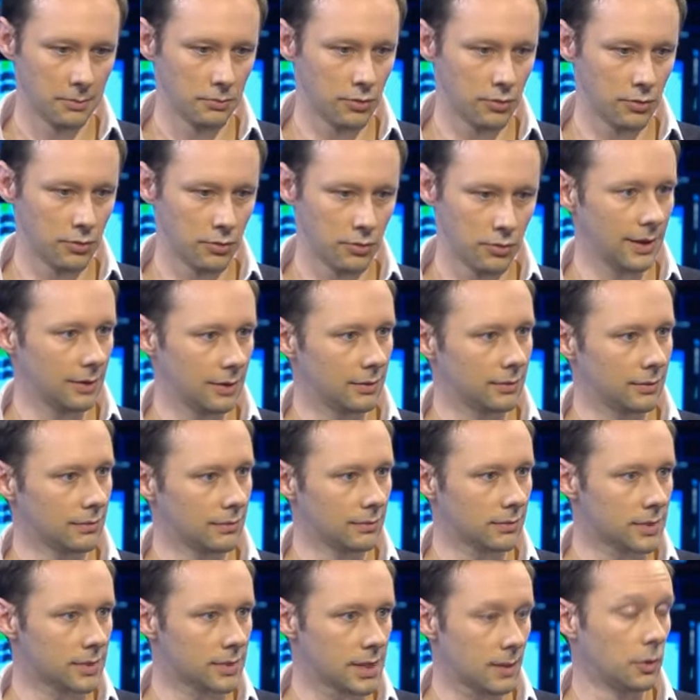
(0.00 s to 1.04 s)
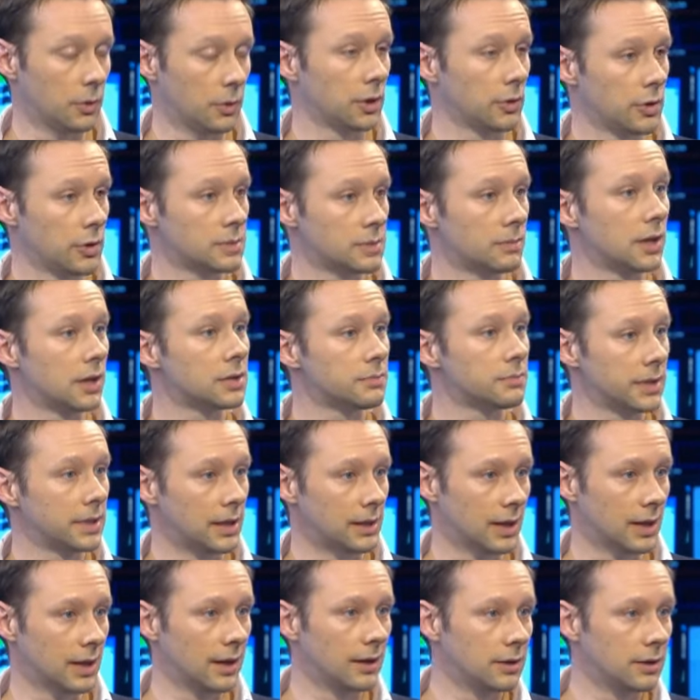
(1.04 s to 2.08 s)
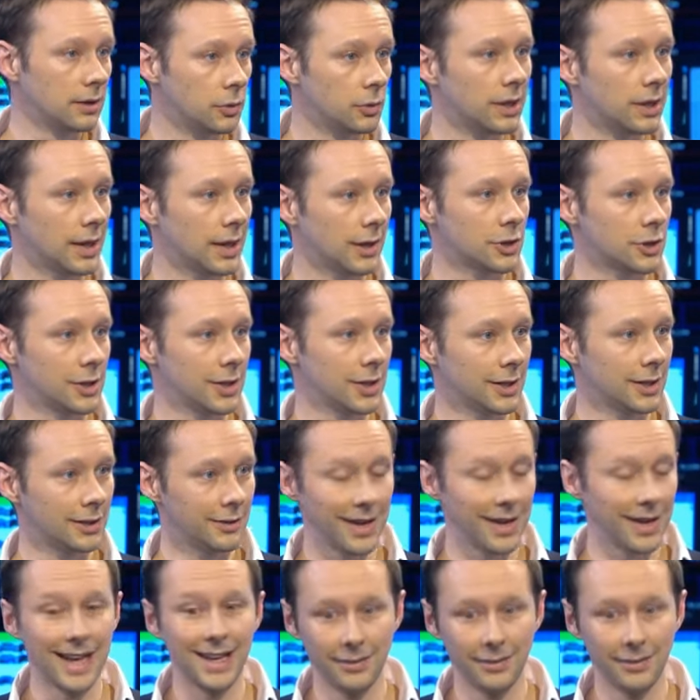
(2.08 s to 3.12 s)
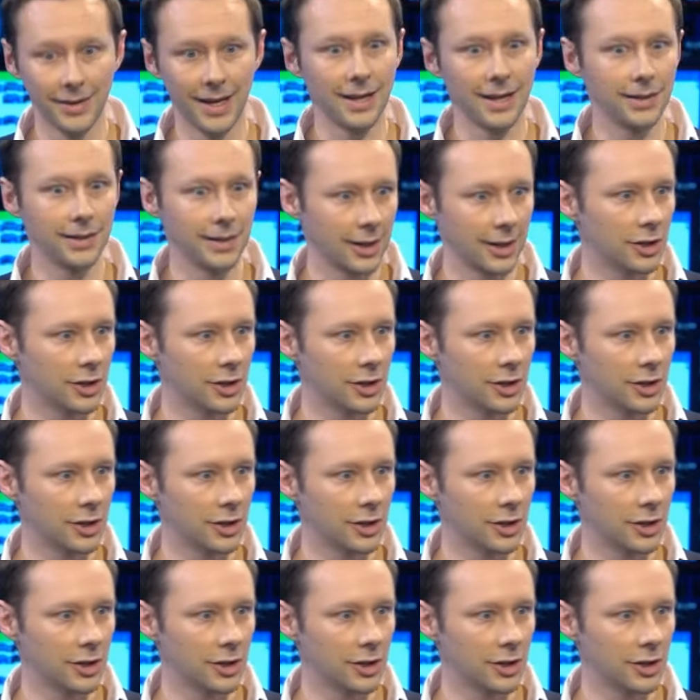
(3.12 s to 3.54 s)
bring in someone who is a much bigger gun who will actually kind of elevate